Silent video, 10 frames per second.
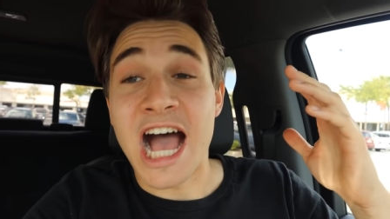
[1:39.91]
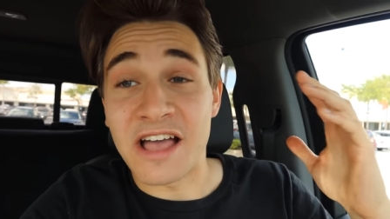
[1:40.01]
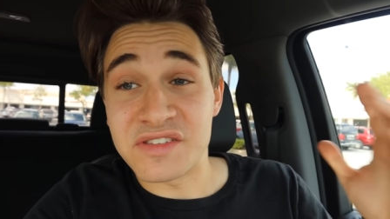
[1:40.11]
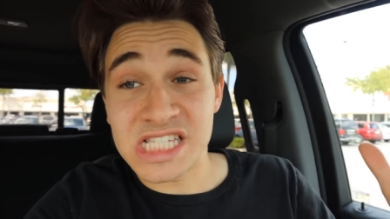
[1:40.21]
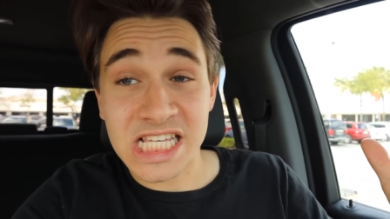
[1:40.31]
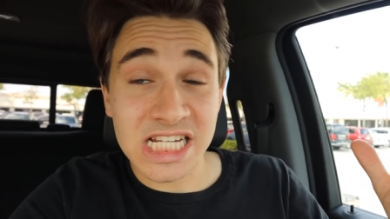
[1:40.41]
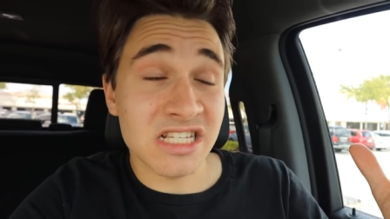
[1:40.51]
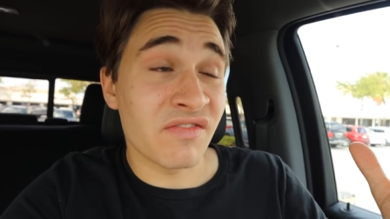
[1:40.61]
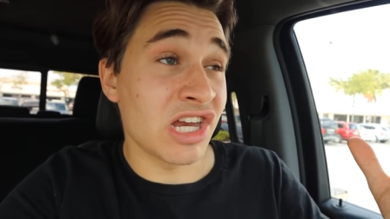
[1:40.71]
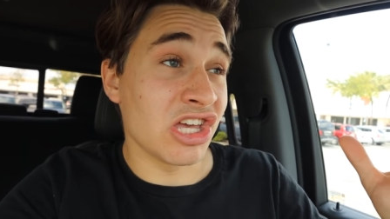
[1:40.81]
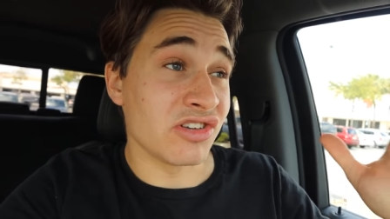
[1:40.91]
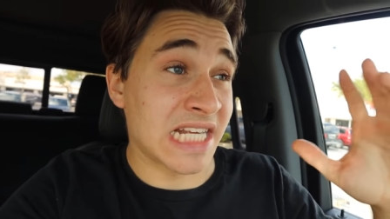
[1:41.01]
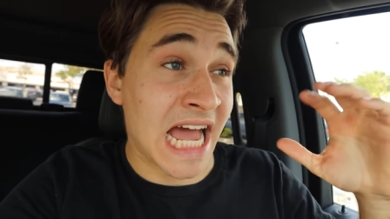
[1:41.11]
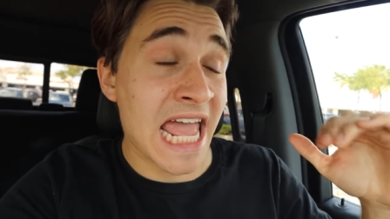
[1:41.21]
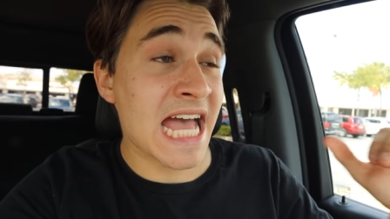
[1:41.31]
I've seen his videos
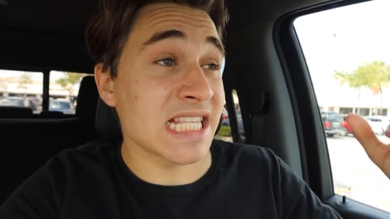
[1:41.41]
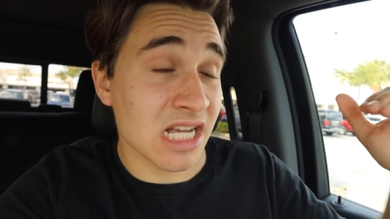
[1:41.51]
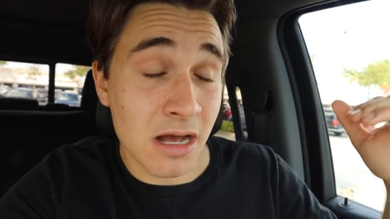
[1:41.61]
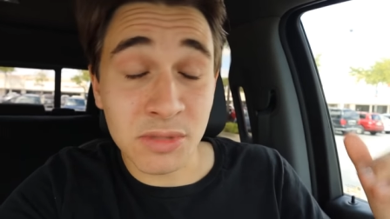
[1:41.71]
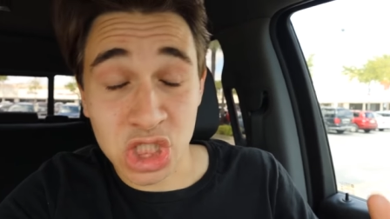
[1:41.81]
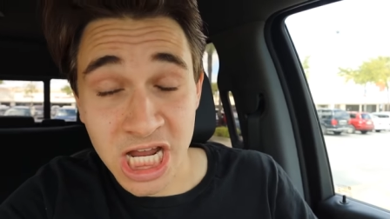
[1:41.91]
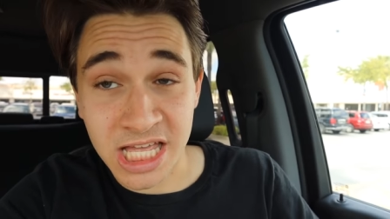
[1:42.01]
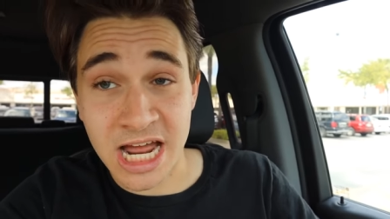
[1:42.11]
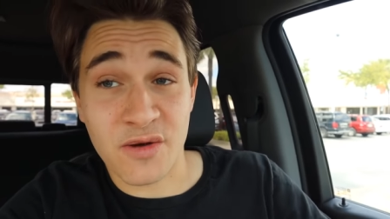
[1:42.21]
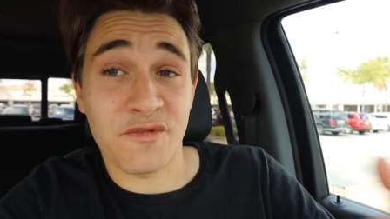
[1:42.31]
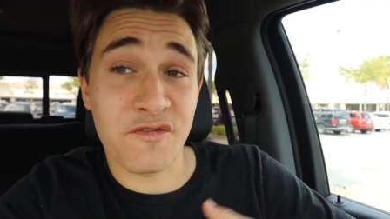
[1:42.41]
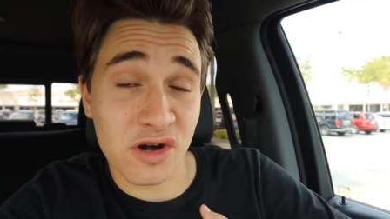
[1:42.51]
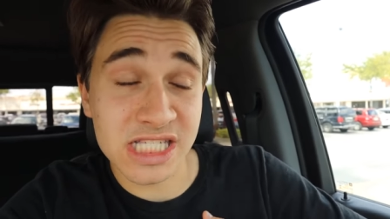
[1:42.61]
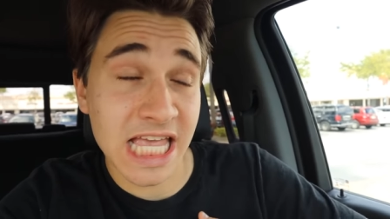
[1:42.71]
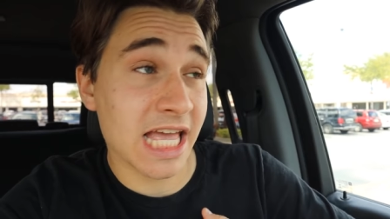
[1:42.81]
and I had to come check it out
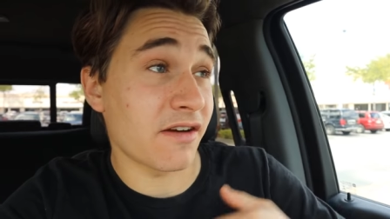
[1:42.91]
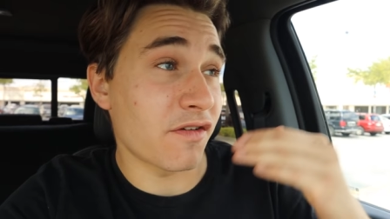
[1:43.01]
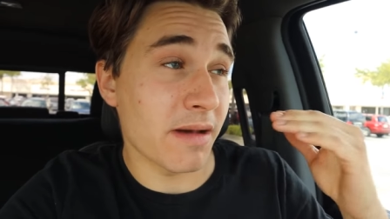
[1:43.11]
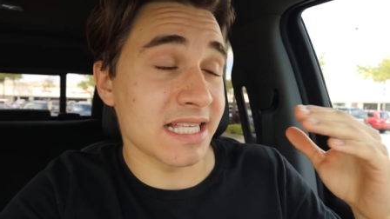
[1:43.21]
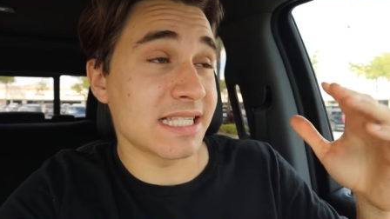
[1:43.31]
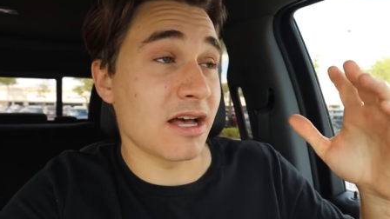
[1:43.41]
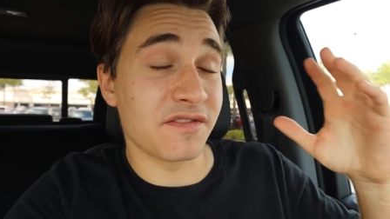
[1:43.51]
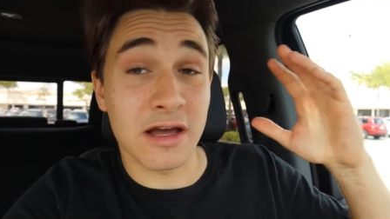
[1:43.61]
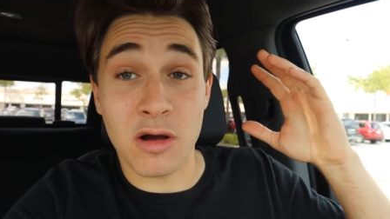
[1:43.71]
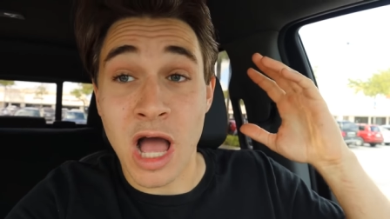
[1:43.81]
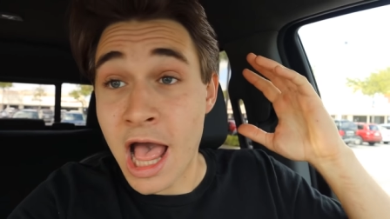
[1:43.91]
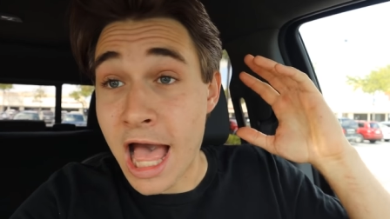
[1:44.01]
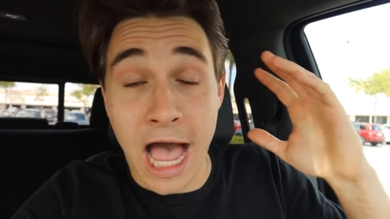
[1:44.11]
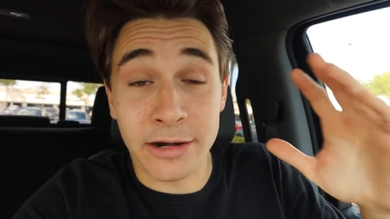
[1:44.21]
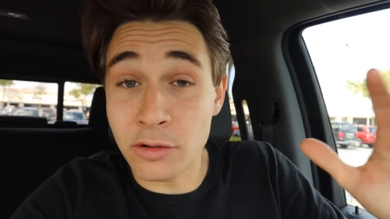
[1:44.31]
firsthand for myself. Now,
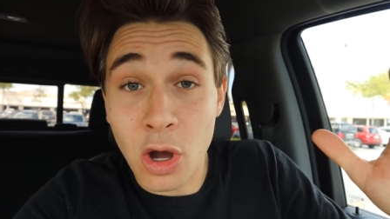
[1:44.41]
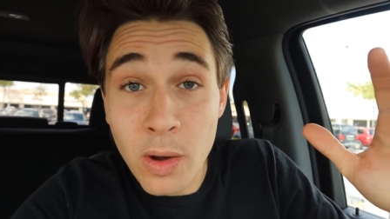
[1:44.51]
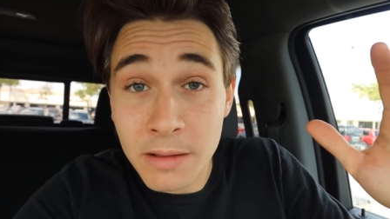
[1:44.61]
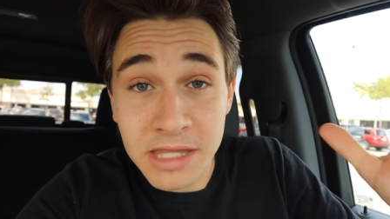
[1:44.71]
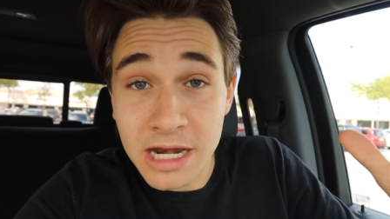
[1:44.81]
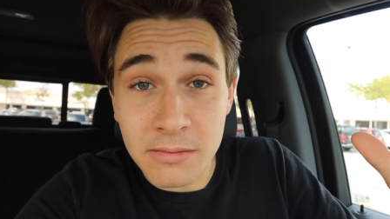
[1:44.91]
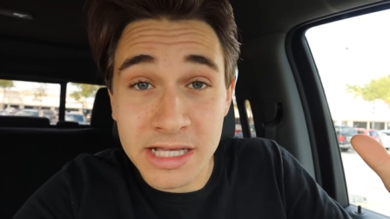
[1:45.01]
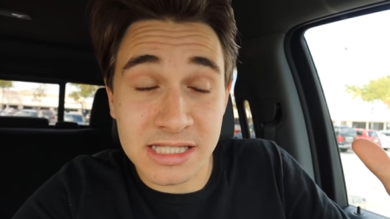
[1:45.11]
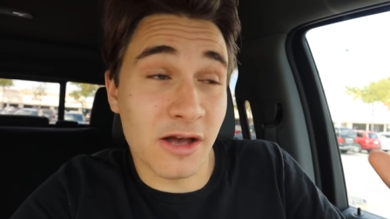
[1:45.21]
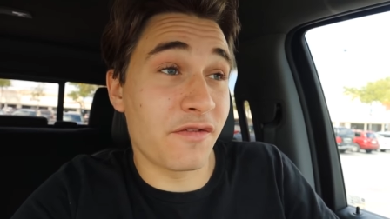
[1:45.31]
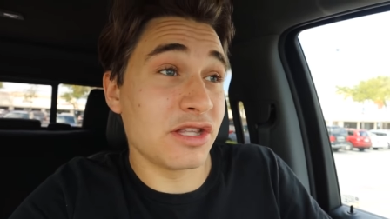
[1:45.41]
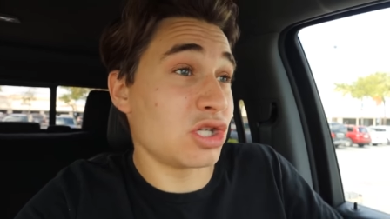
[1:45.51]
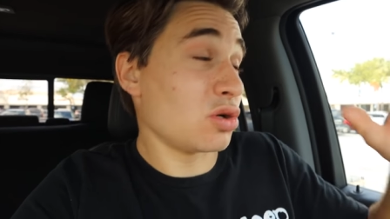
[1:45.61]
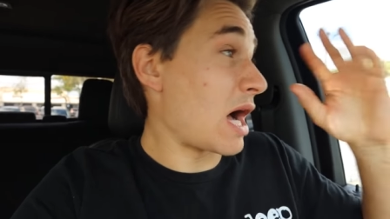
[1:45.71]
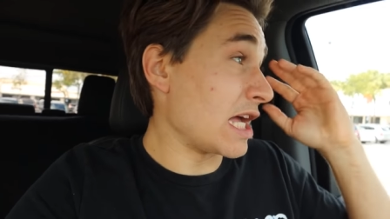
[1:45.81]
I don't know what I'm getting myself
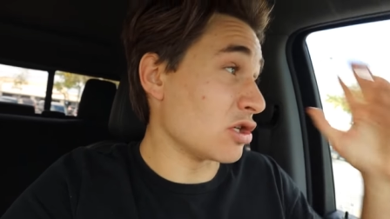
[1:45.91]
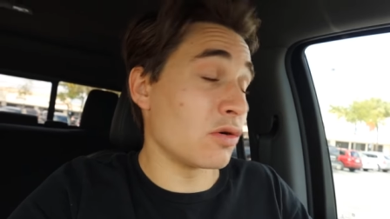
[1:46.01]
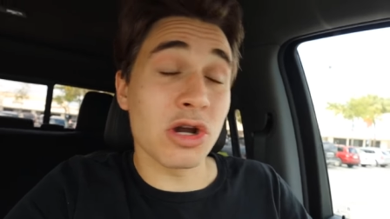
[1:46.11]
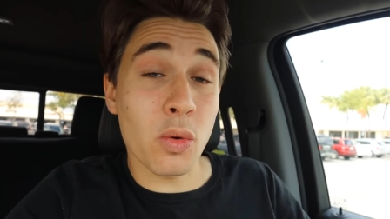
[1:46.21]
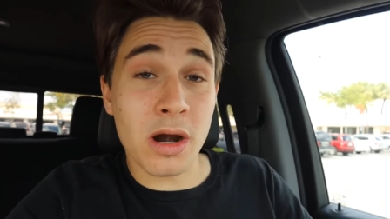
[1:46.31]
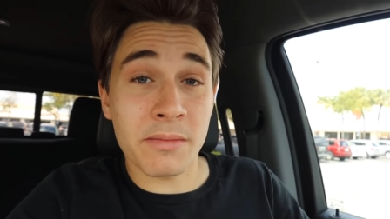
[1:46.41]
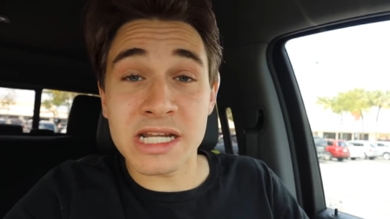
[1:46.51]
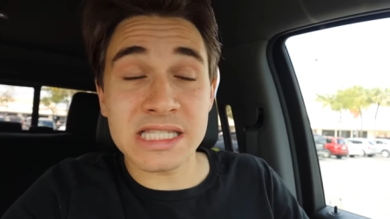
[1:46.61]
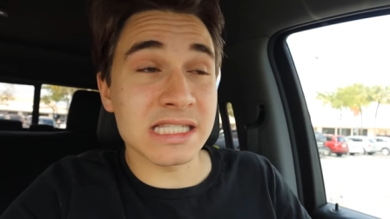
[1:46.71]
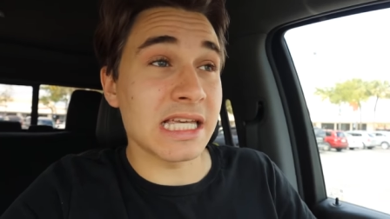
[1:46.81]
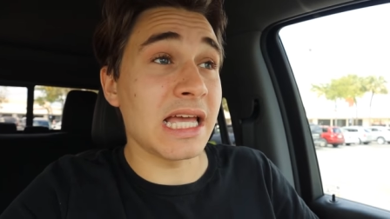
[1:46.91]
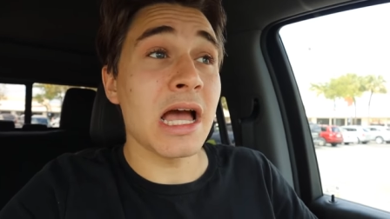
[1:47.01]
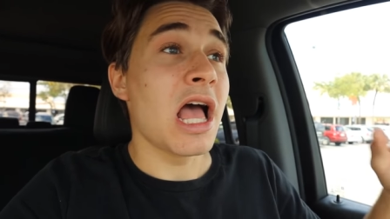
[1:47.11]
into. I don't know what I'm gonna see.